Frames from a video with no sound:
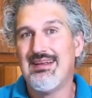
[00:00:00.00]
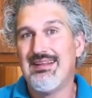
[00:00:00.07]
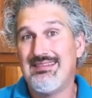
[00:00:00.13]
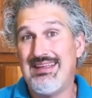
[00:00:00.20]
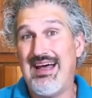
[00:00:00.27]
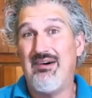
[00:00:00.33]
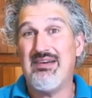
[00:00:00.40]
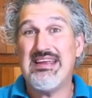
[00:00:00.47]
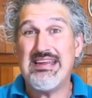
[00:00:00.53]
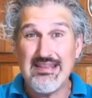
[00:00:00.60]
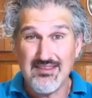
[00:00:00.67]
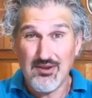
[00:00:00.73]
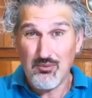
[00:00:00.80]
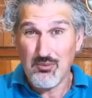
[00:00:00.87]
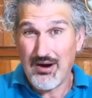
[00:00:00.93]
Now, in
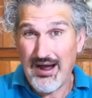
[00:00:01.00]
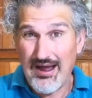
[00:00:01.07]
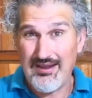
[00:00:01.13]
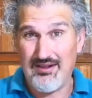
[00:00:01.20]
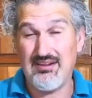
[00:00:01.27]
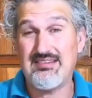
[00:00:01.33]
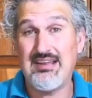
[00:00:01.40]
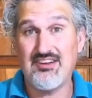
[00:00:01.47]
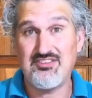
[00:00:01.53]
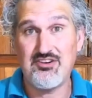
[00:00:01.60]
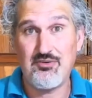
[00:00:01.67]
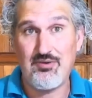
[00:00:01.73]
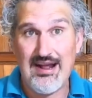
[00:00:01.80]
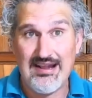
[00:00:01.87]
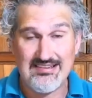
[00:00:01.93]
the wild, Texas
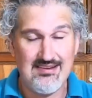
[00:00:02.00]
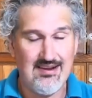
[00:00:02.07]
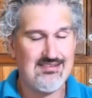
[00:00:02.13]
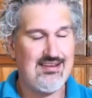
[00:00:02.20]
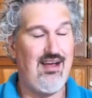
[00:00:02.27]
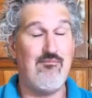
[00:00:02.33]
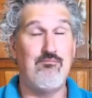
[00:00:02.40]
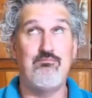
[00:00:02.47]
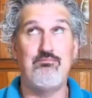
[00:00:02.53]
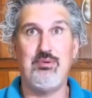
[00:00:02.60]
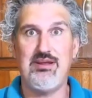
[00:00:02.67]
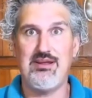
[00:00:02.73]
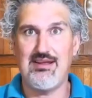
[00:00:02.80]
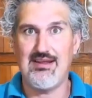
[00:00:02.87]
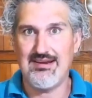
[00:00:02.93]
rat snakes have
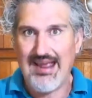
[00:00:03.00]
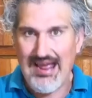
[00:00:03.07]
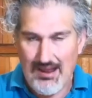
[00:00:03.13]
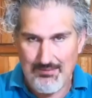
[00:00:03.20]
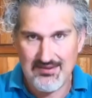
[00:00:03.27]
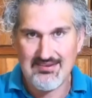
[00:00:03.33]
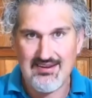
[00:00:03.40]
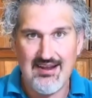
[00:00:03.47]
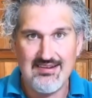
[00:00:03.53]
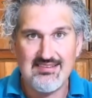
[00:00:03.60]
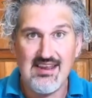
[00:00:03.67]
big appetites.